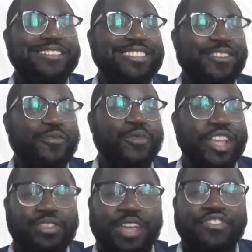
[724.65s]
So
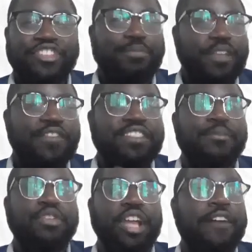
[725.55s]
can you give us a brief
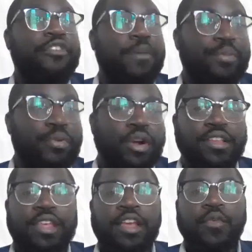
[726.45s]
summary of the
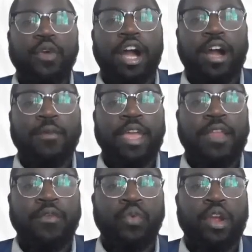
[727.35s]
report
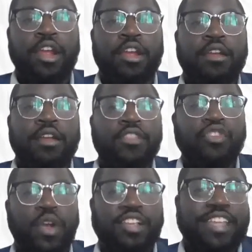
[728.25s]
and where
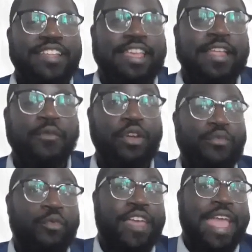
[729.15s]
the work stands, where
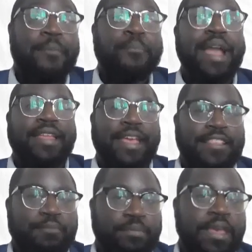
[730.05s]
the impact
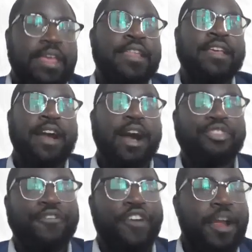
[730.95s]
has been
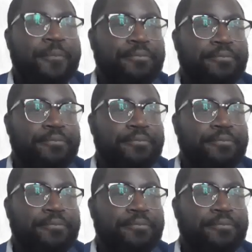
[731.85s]
so far?